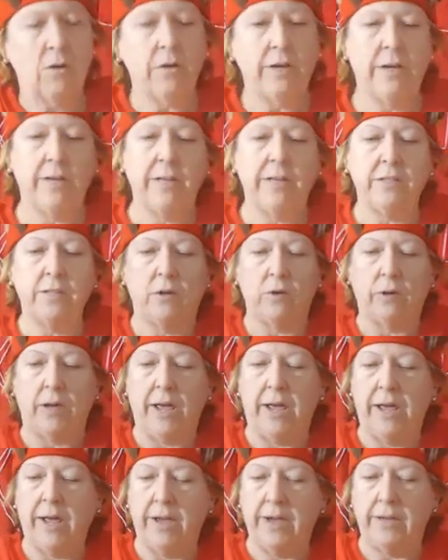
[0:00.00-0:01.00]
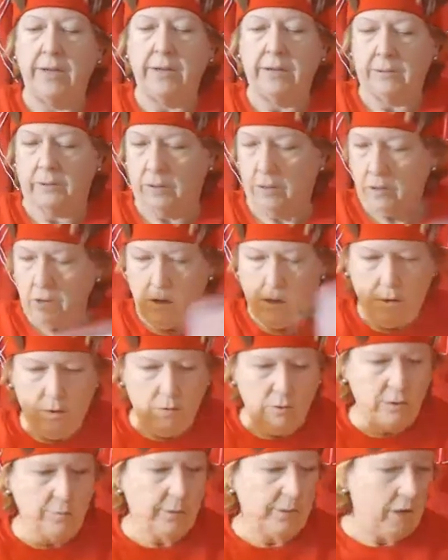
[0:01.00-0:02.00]
Okay, that's okay.
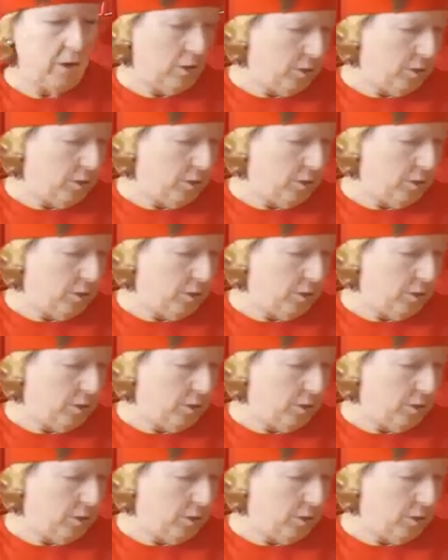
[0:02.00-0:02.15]
Oh, where's my